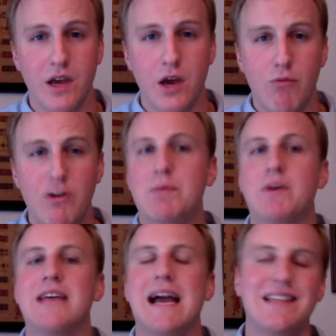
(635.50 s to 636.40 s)
which
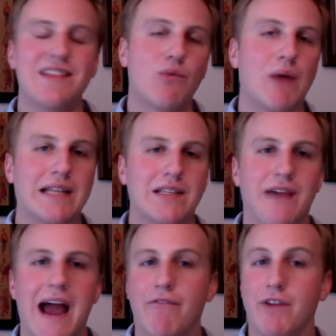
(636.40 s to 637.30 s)
protected the rights of
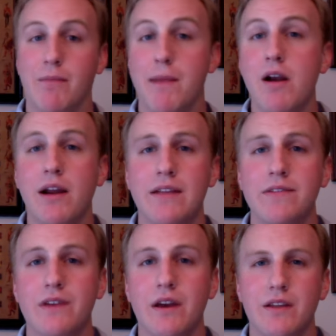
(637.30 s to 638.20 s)
African
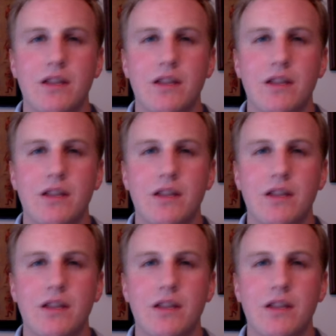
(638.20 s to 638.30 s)
Americans